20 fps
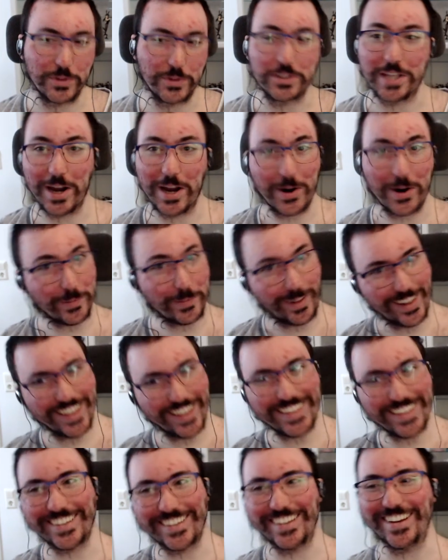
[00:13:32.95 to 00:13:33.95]
terrible.
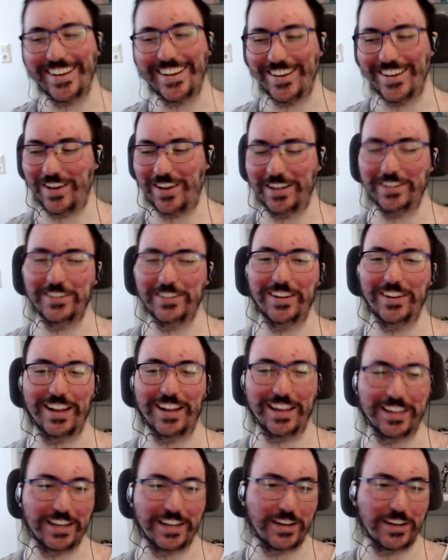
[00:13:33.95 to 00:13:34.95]
um, I did not
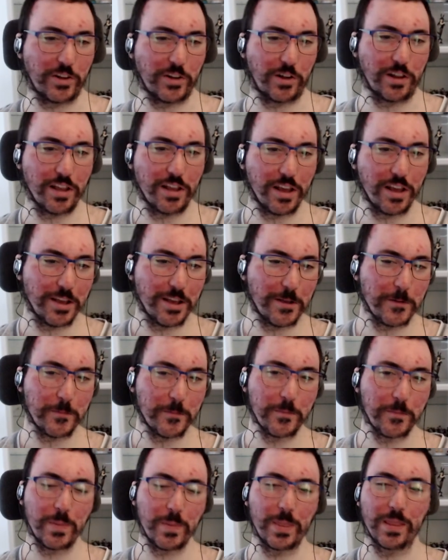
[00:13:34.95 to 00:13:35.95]
like it at all.
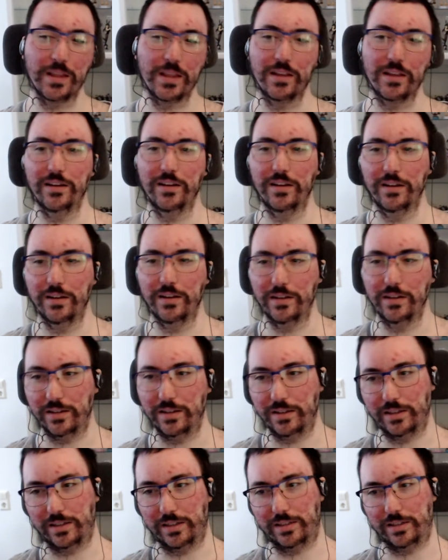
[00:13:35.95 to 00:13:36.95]

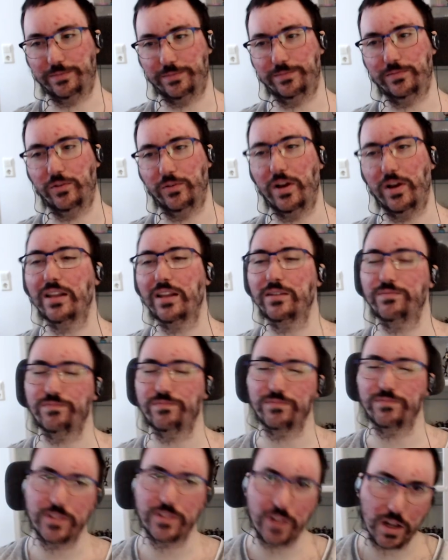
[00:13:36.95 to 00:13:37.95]
Um, well,
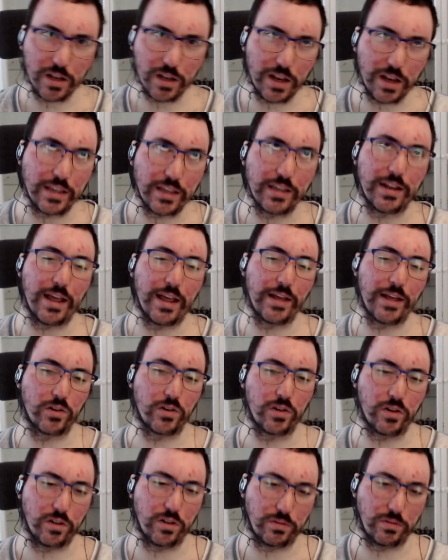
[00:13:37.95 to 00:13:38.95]
not like it at
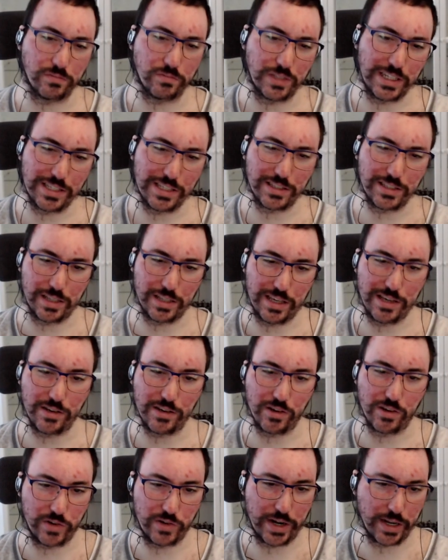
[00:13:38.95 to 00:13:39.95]
all is
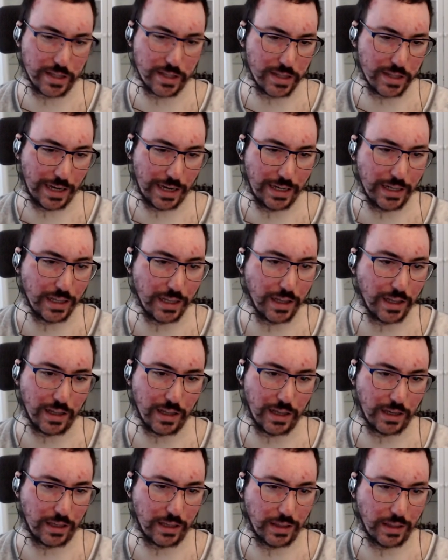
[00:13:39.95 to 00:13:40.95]
incorrect. I did
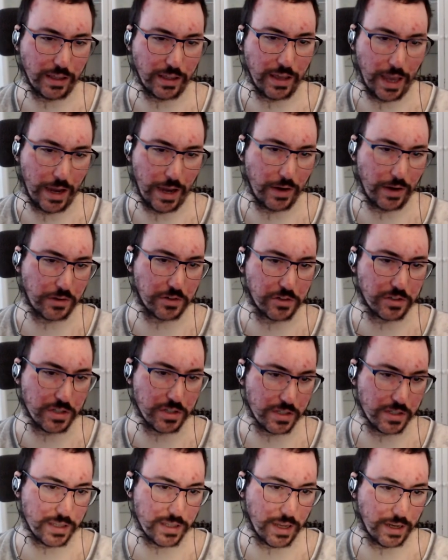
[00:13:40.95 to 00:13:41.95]
like the character
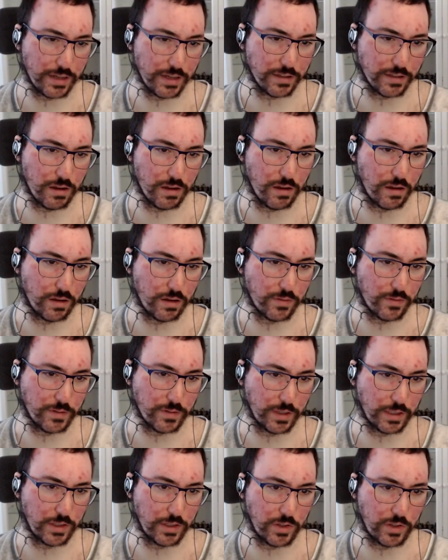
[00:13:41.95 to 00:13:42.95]
design of
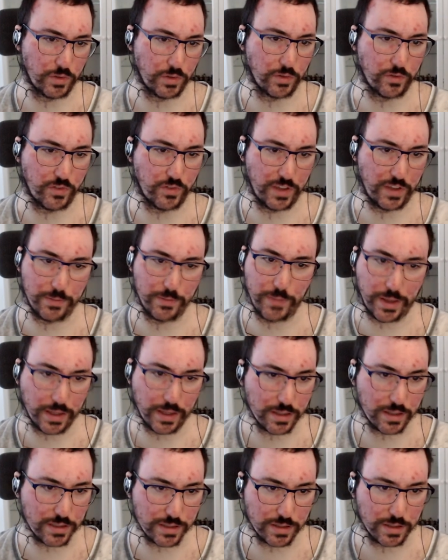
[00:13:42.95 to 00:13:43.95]
the two
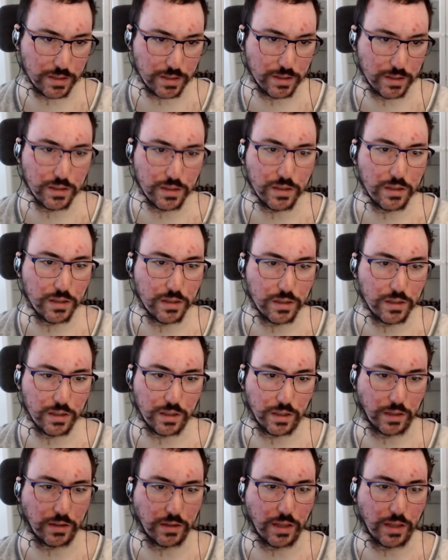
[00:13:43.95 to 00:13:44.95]
females
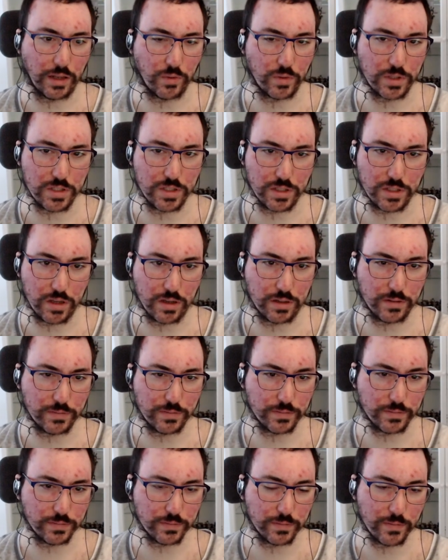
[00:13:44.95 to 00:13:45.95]
uh, that we saw.
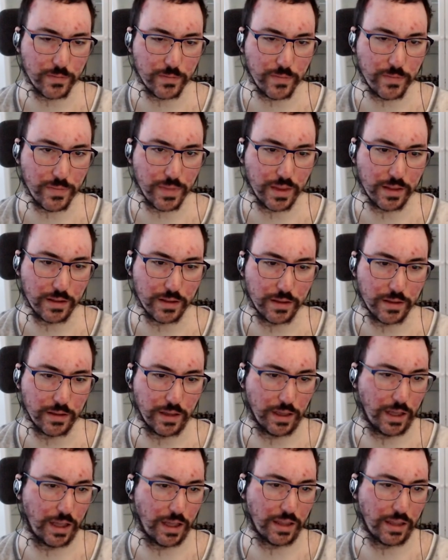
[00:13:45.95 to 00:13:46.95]

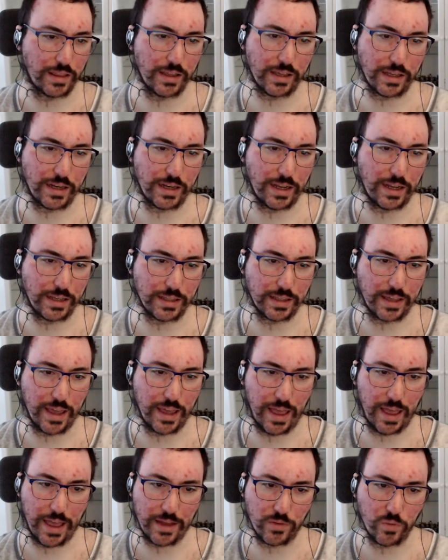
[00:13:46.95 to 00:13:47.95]
Uh, I think I like the
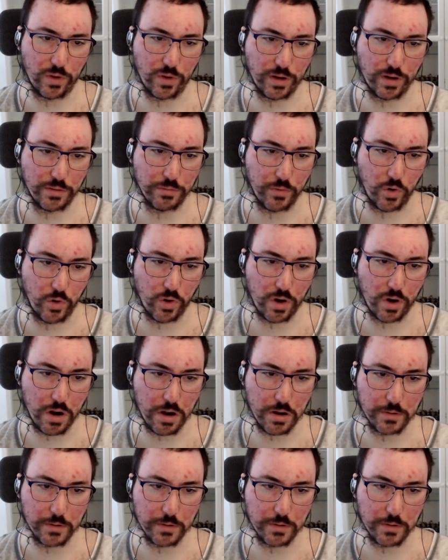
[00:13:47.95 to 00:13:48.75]
cat one more